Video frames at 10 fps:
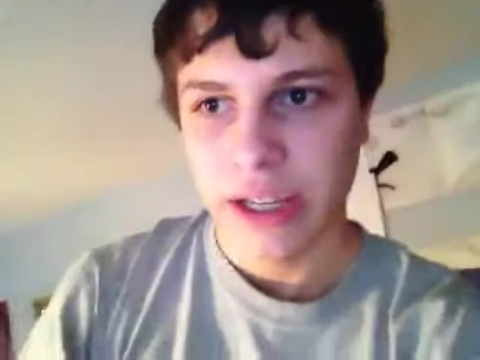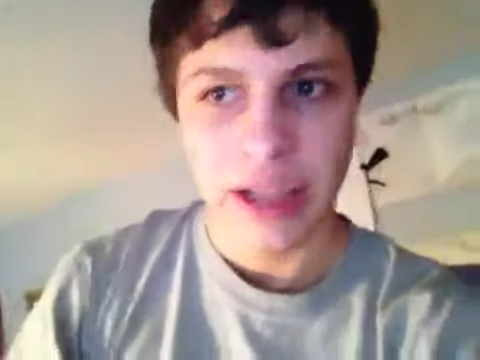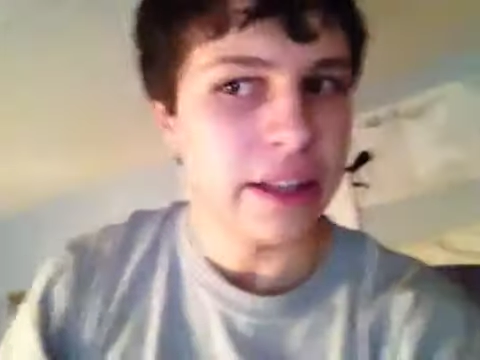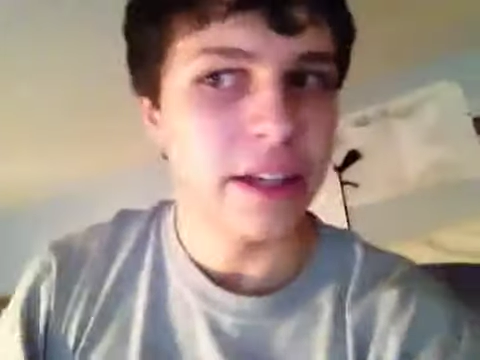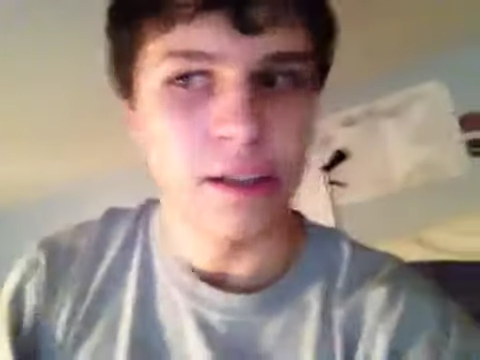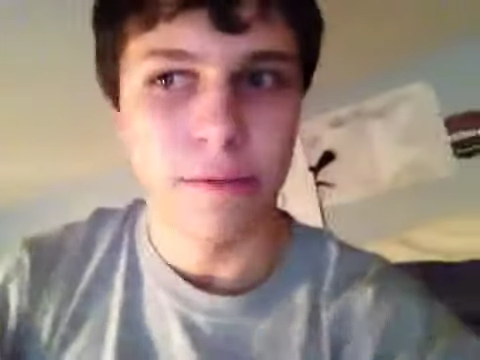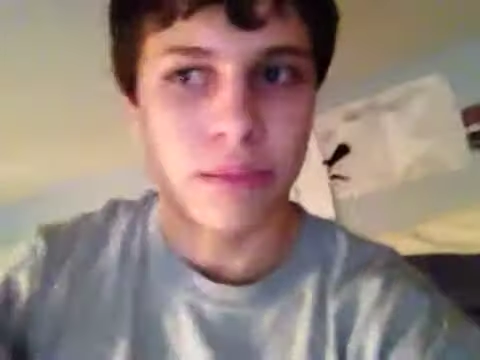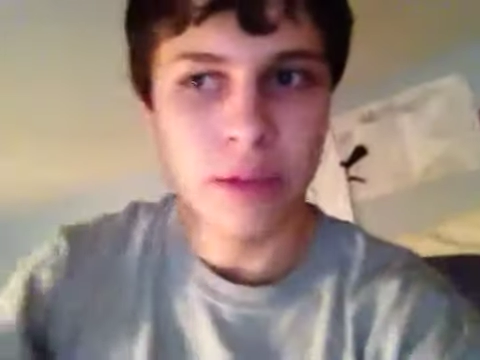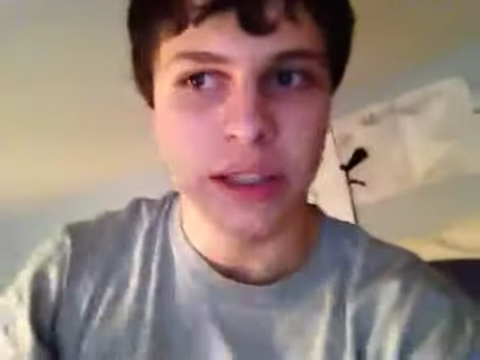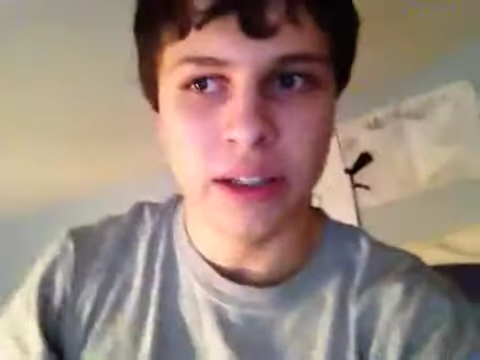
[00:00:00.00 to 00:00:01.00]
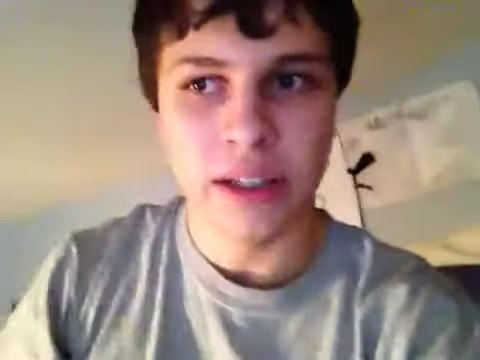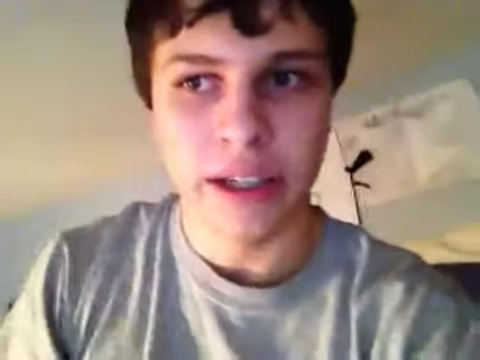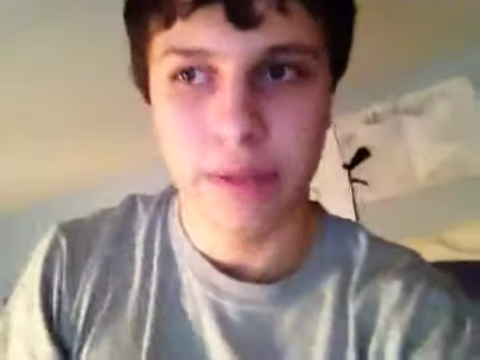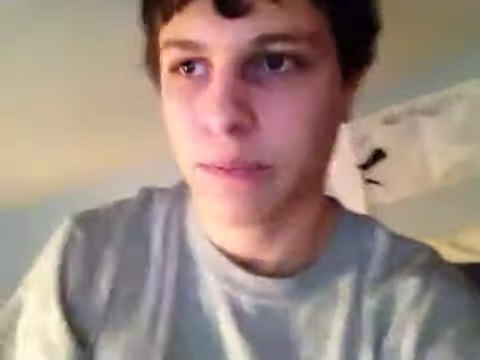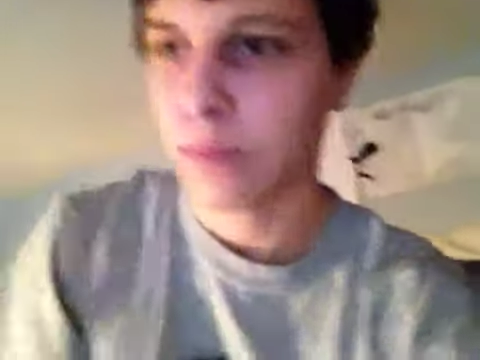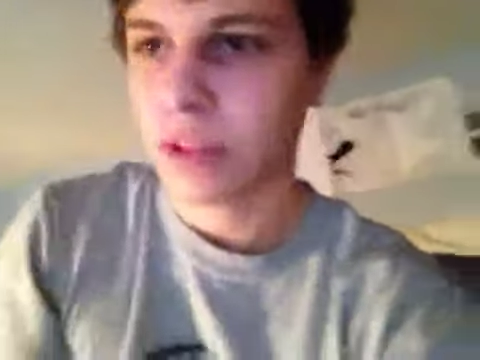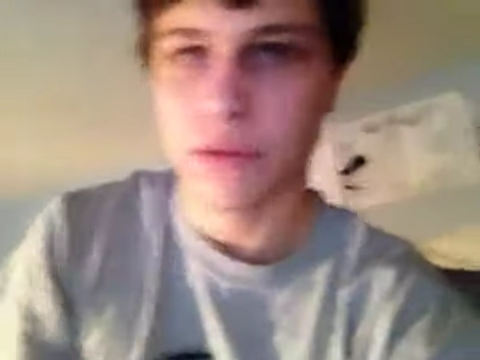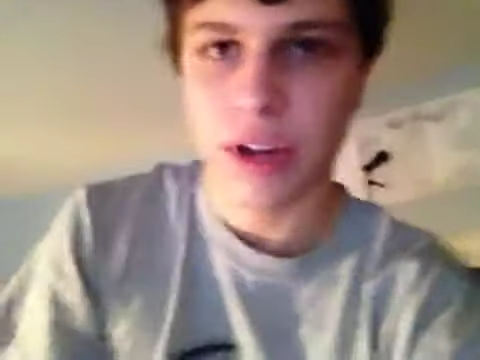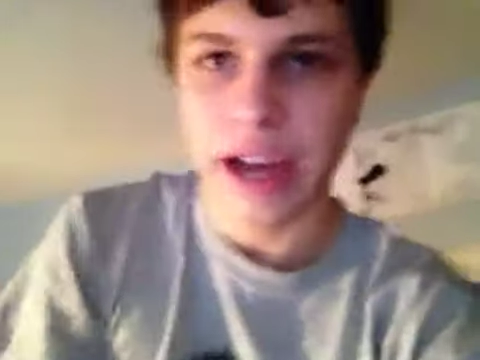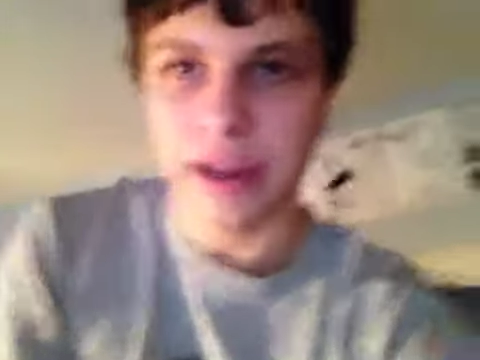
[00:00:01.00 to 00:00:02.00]
and then completely
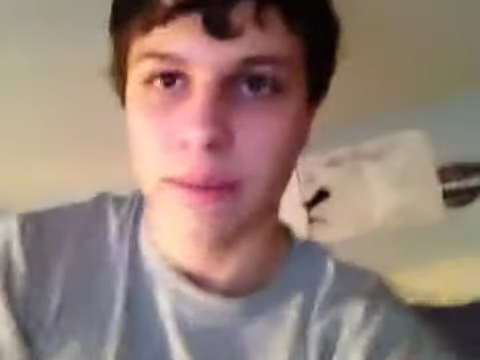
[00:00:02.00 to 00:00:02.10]
forgot